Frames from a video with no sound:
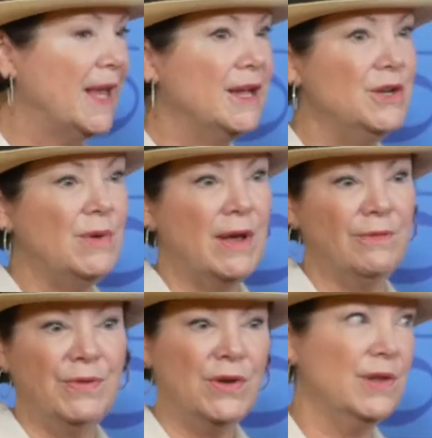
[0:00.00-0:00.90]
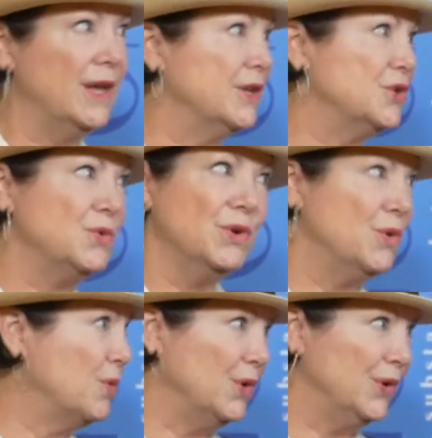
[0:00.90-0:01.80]
and you have the whole
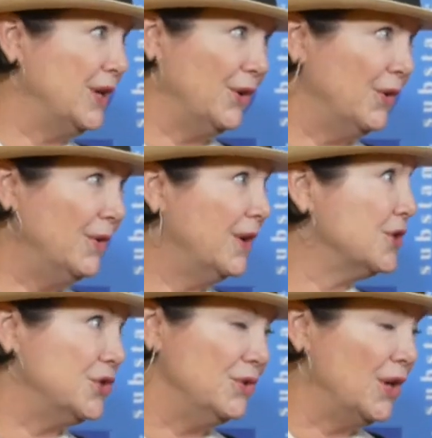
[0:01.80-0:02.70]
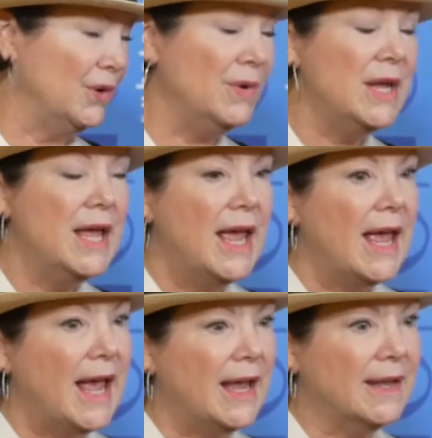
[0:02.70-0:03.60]
editorial world here, as you know.
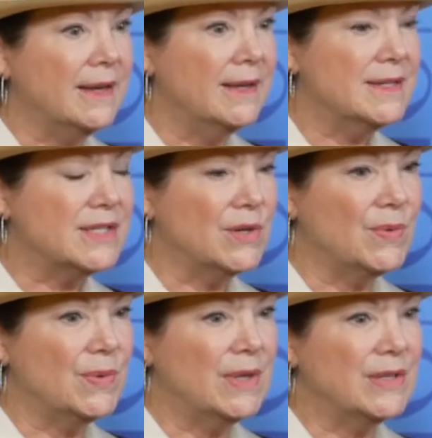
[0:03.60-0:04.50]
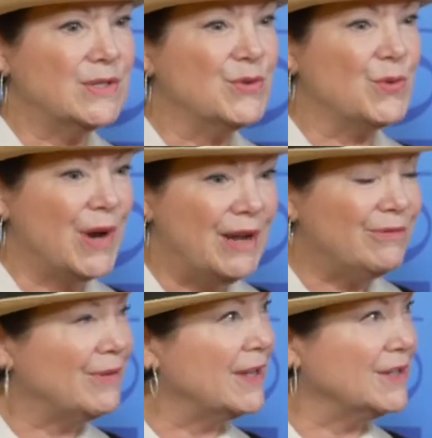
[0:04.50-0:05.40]
And so it's great
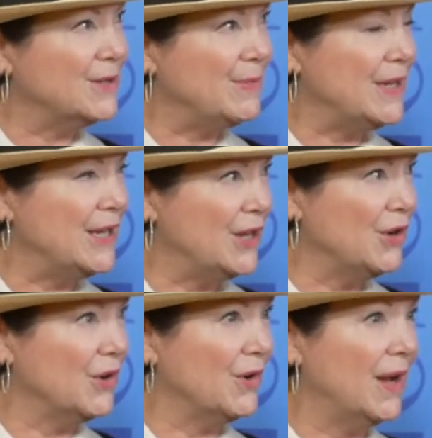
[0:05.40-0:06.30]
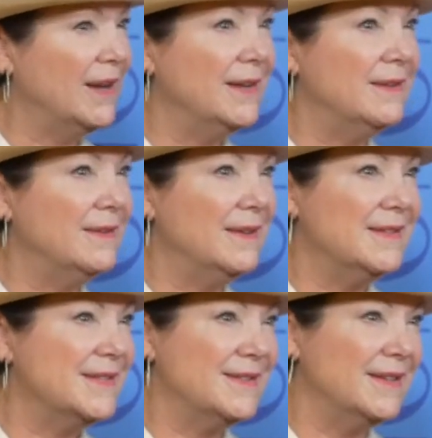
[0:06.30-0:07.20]
fun to be here, and
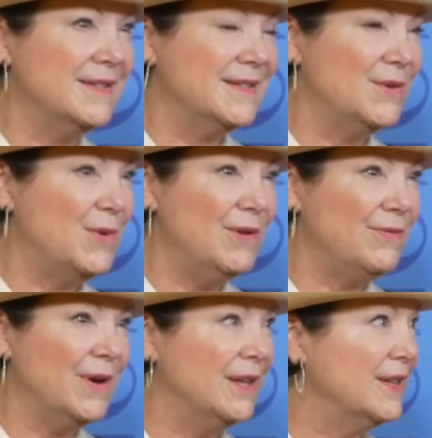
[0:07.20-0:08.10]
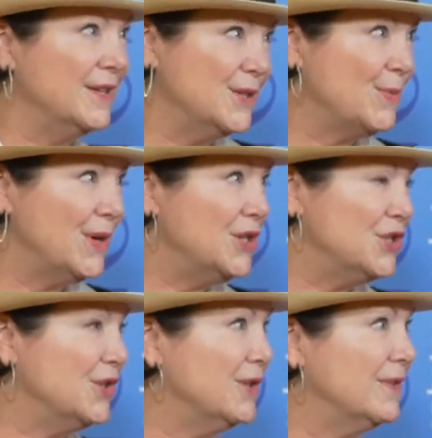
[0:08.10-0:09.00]
it's quite frankly
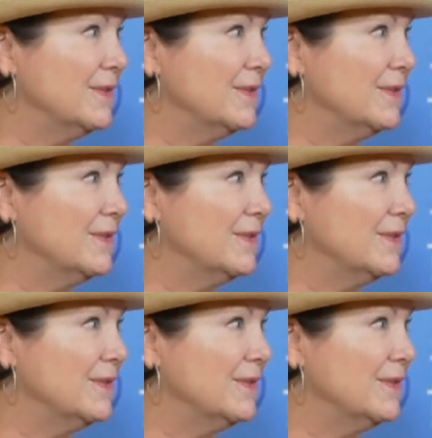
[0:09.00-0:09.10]
inspirational.